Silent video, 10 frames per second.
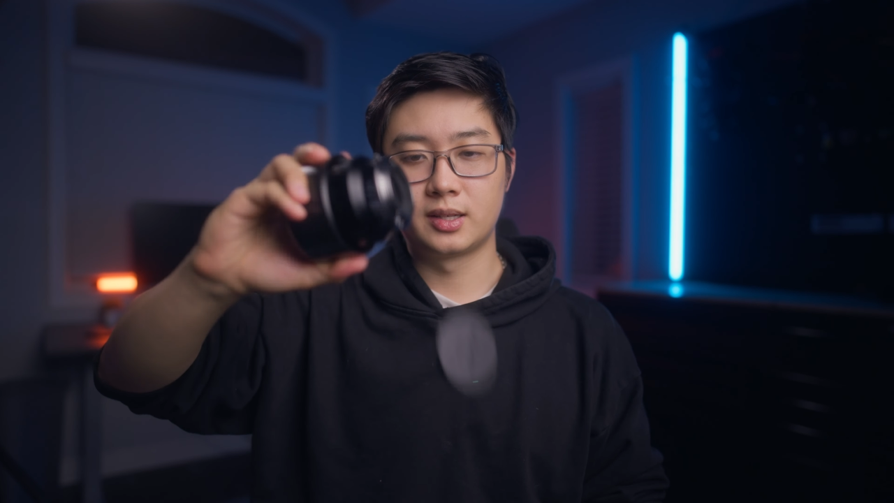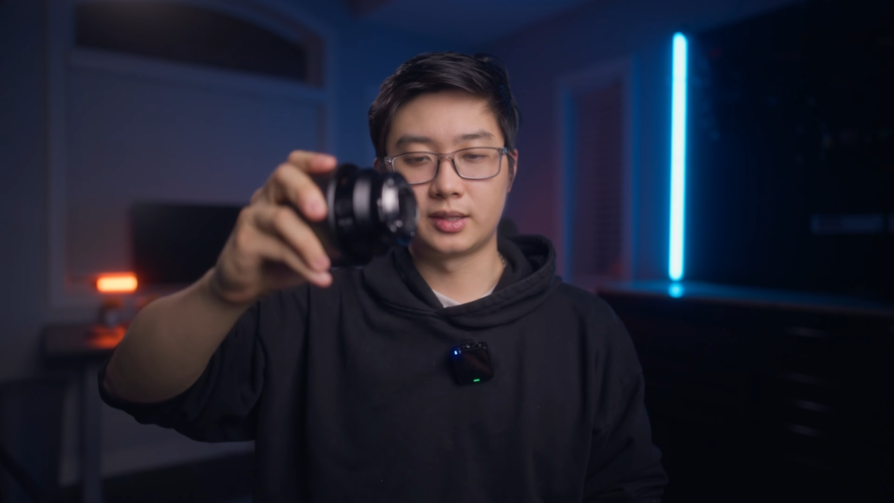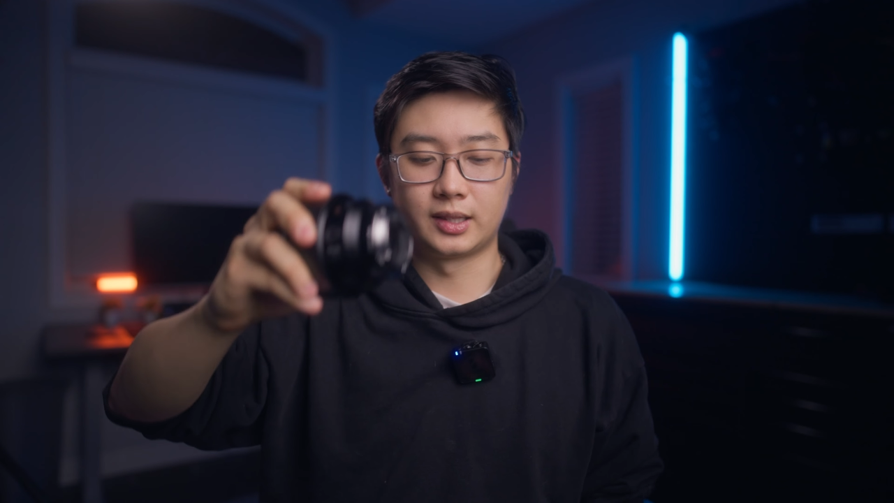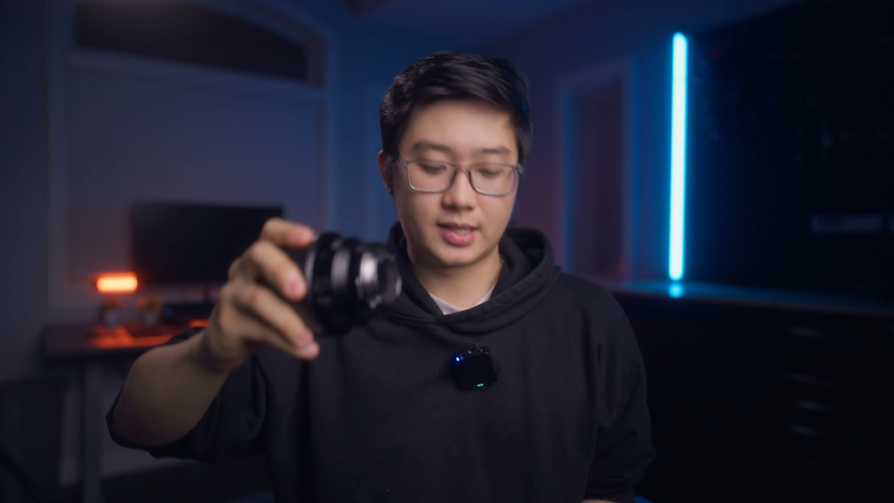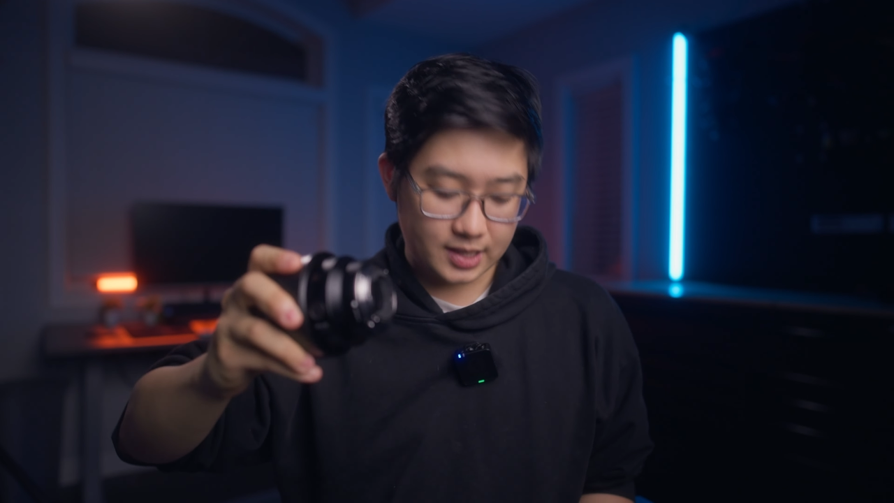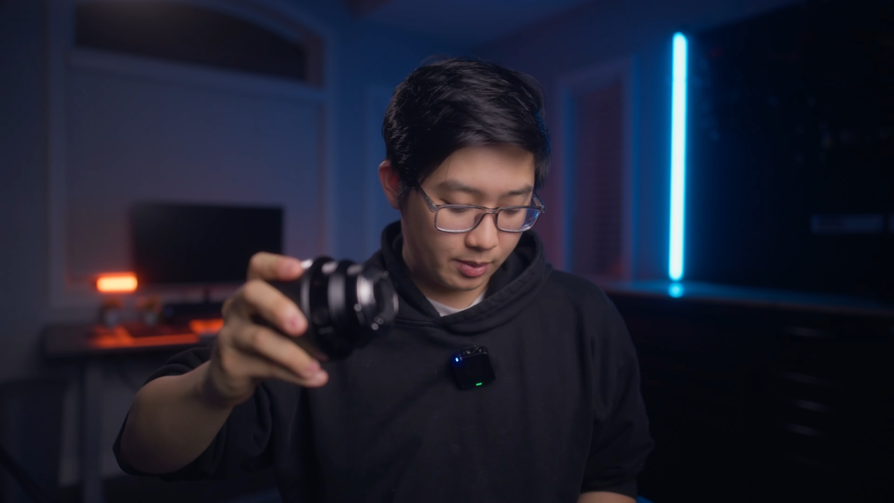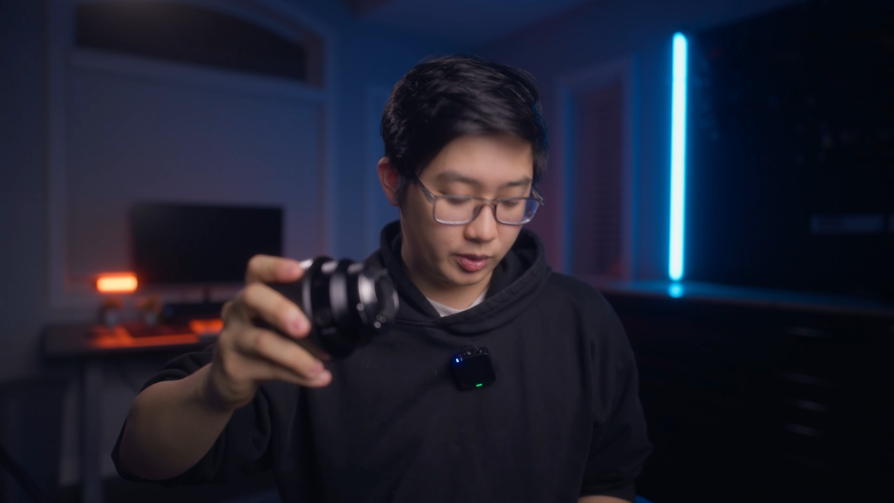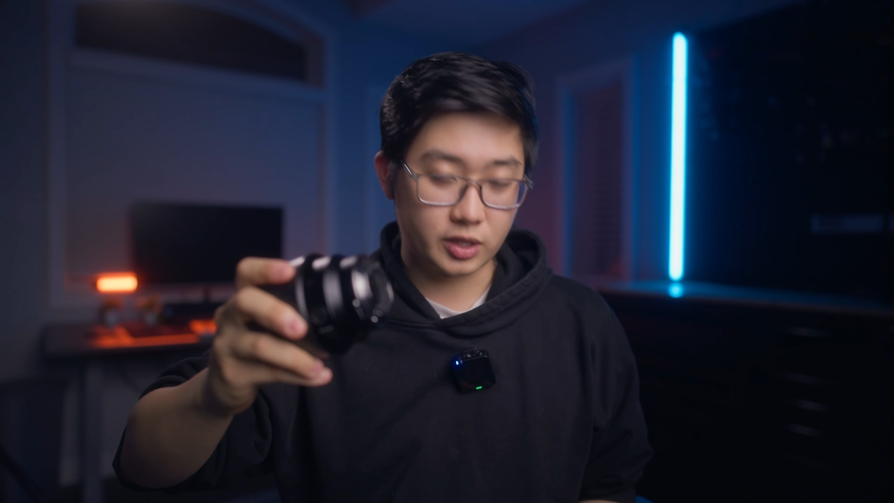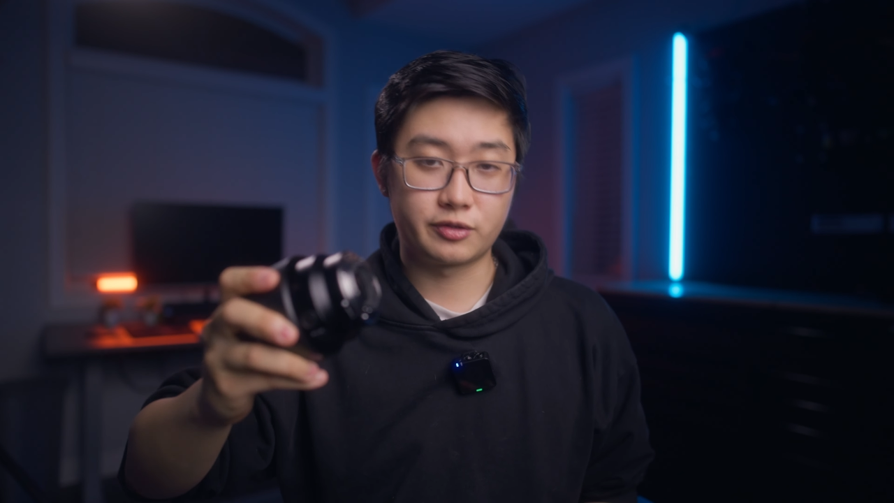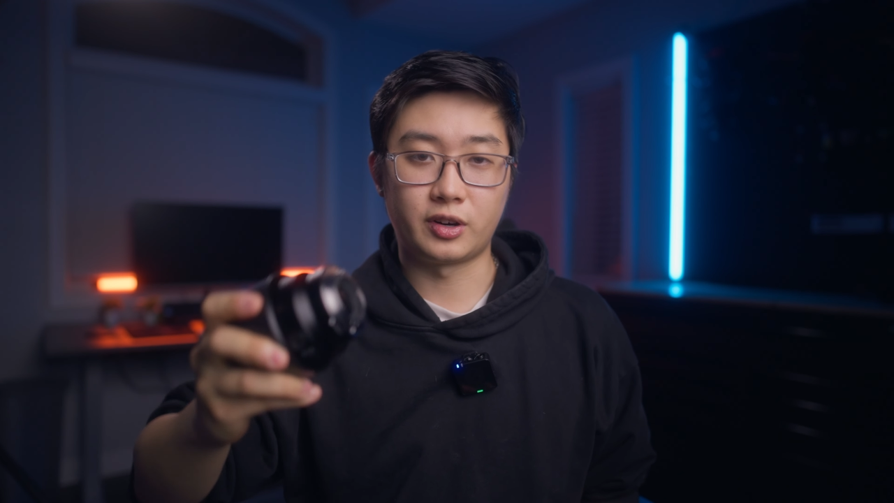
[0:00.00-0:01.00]
the lens cap
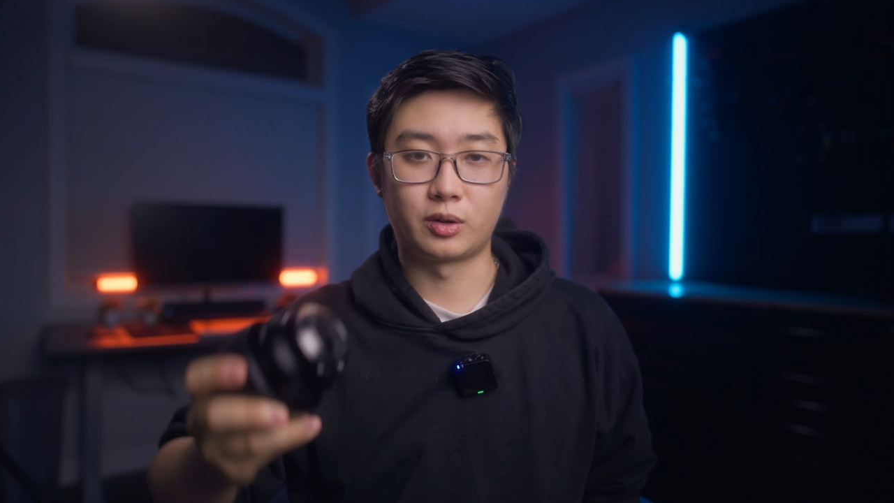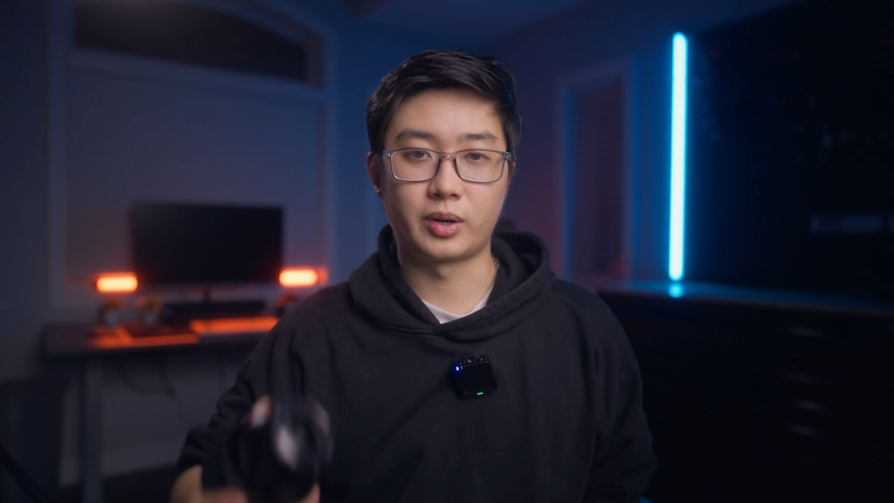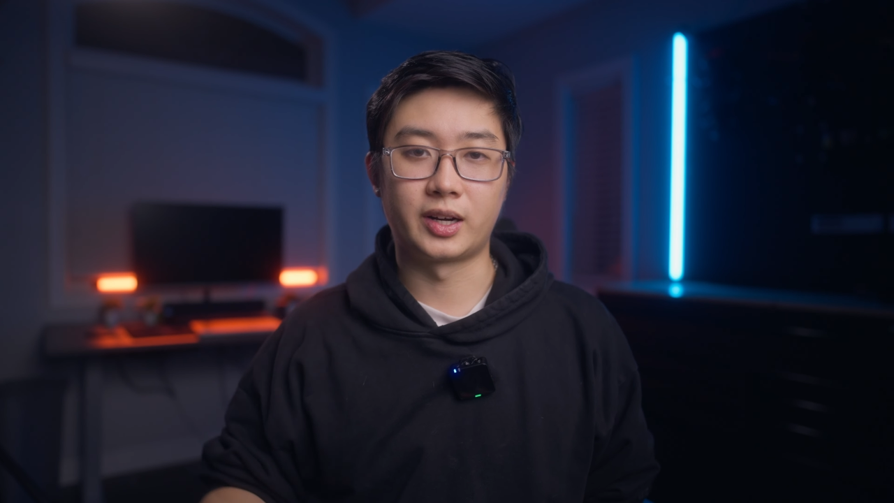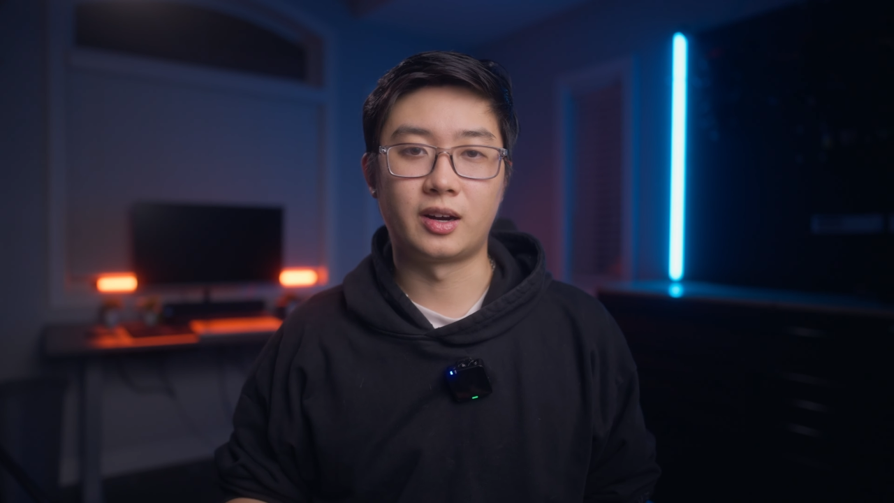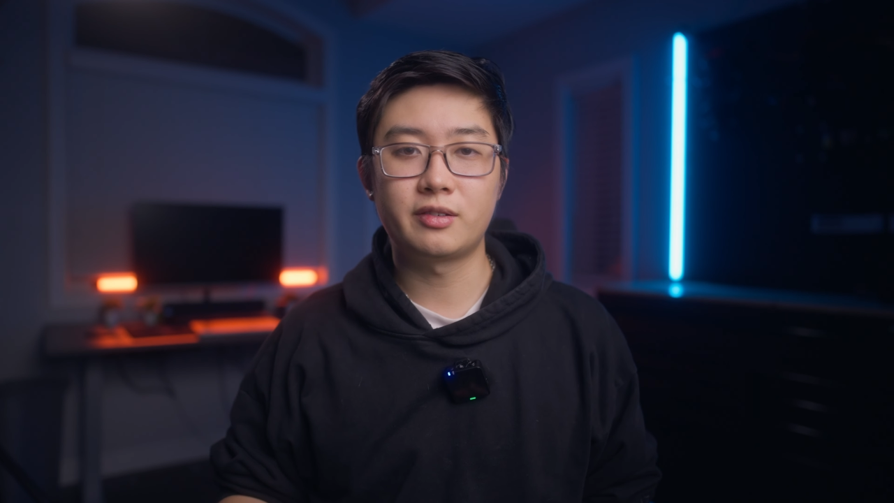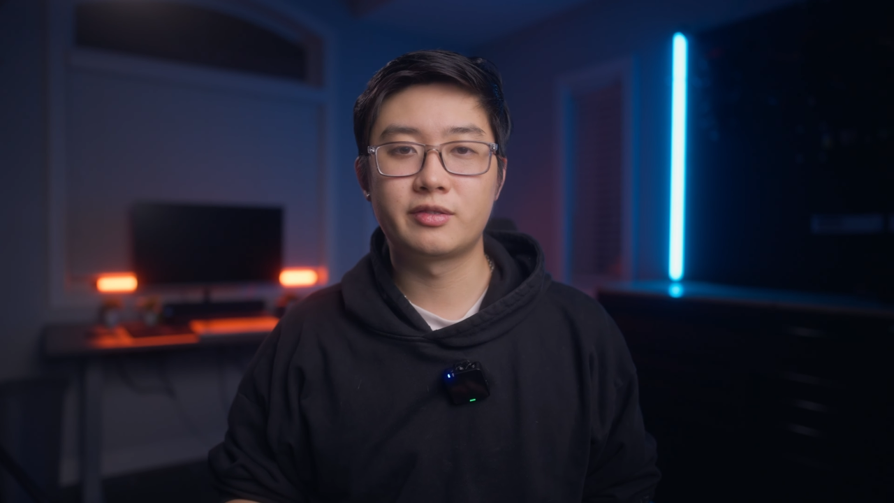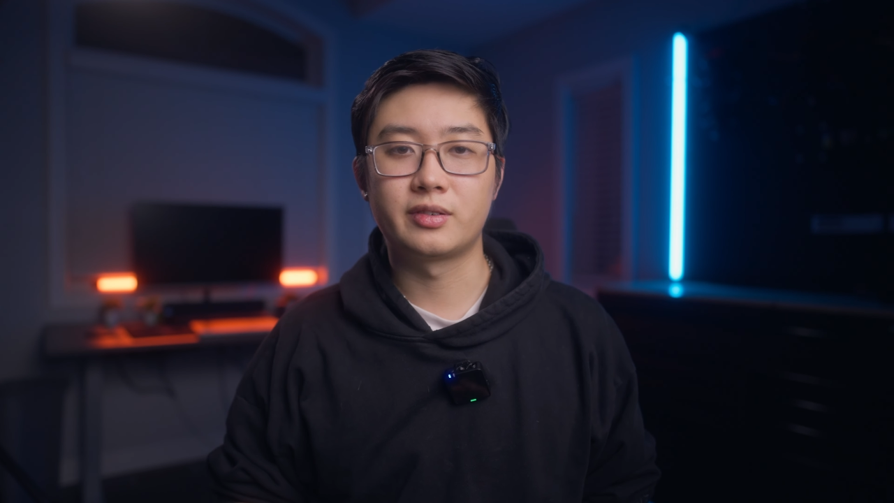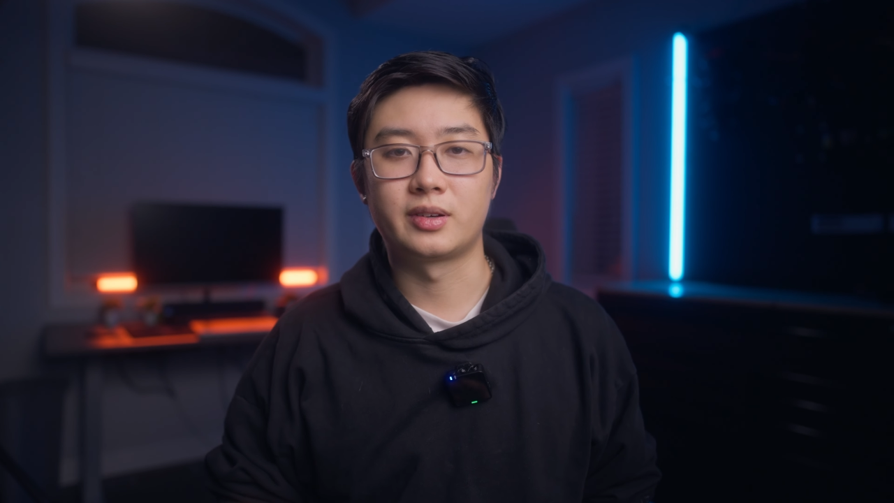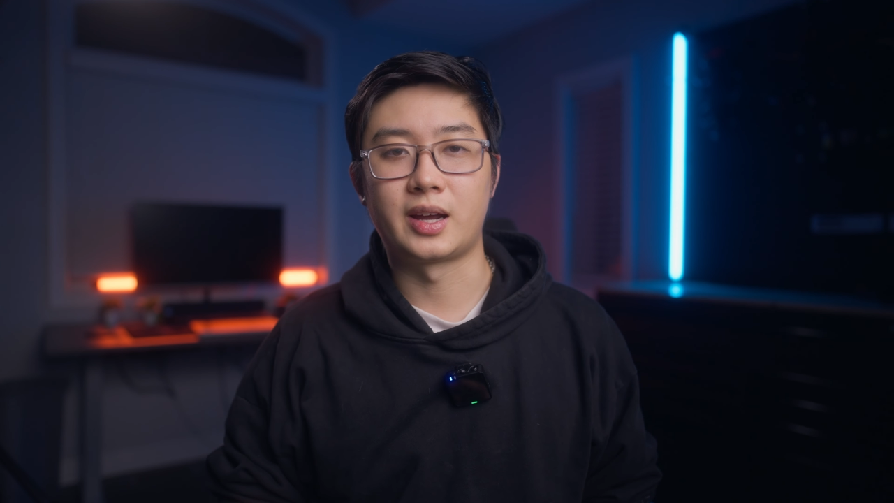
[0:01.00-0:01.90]
would just fall right off,